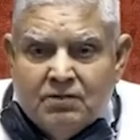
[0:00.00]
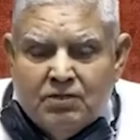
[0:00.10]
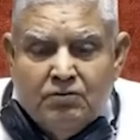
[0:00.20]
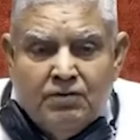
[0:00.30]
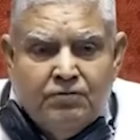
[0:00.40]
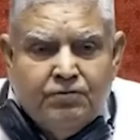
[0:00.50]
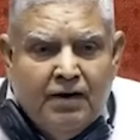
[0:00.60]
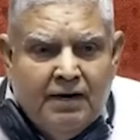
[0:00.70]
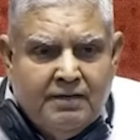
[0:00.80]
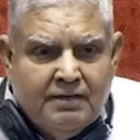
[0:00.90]
you will
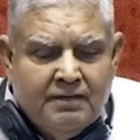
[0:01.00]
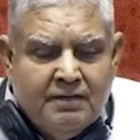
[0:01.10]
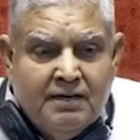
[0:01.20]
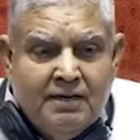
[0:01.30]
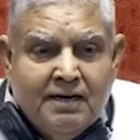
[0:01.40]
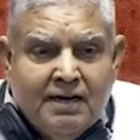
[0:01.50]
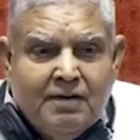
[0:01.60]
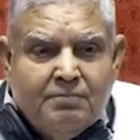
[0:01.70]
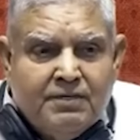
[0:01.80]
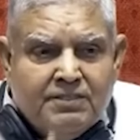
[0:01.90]
find
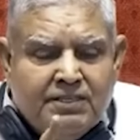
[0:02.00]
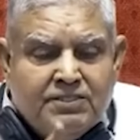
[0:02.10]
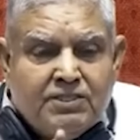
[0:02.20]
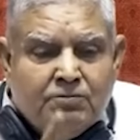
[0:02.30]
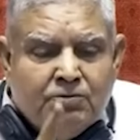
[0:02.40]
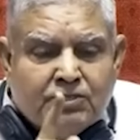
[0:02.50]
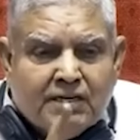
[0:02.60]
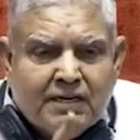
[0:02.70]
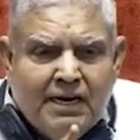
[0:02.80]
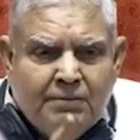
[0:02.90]
emergency was
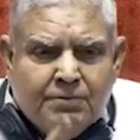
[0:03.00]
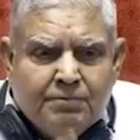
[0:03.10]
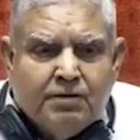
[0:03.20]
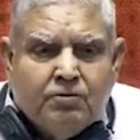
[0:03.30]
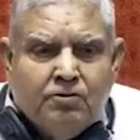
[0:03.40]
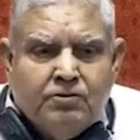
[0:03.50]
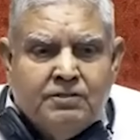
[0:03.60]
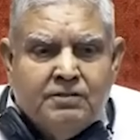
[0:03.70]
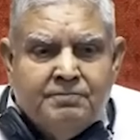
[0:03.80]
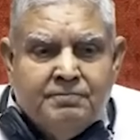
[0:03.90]
clamped
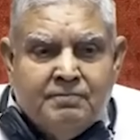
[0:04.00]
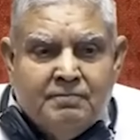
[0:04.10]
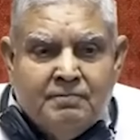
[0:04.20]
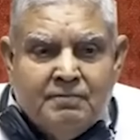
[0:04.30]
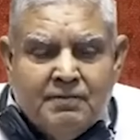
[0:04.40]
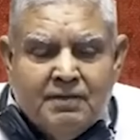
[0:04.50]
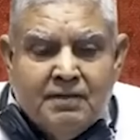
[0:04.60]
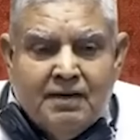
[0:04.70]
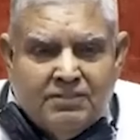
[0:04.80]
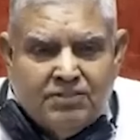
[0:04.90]
because
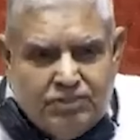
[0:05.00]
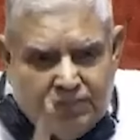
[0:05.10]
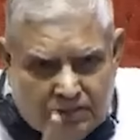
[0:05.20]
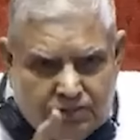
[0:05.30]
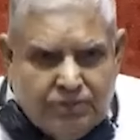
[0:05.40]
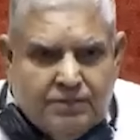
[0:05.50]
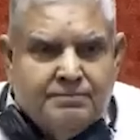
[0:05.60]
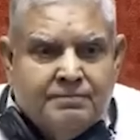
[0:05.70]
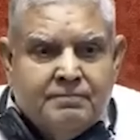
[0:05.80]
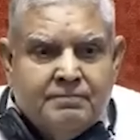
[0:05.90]
a judge
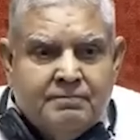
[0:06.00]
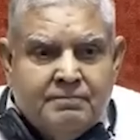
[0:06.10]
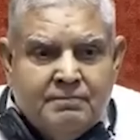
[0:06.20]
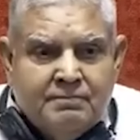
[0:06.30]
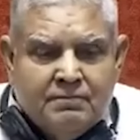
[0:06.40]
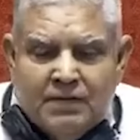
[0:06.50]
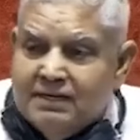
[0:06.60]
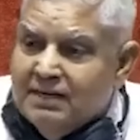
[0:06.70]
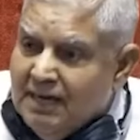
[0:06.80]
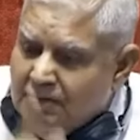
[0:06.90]

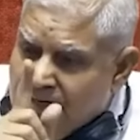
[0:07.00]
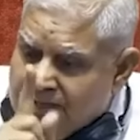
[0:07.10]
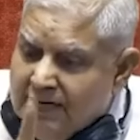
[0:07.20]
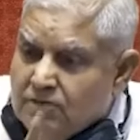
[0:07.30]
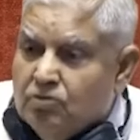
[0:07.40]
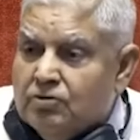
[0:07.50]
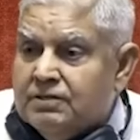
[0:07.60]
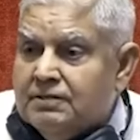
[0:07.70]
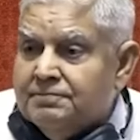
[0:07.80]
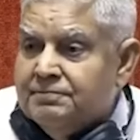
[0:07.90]
in Allahabad High Court,
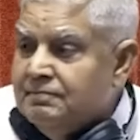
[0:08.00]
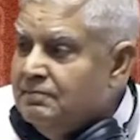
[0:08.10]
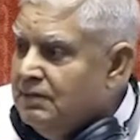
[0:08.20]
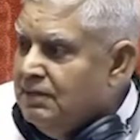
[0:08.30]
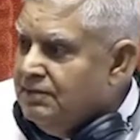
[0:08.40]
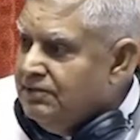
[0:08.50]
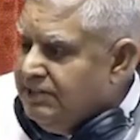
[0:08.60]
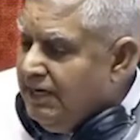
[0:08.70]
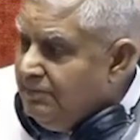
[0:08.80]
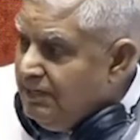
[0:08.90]

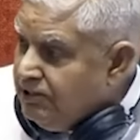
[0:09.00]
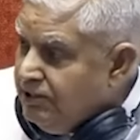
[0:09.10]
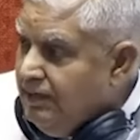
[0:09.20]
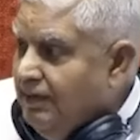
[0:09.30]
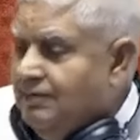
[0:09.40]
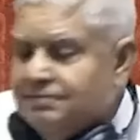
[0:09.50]
J.M.L. Sinha,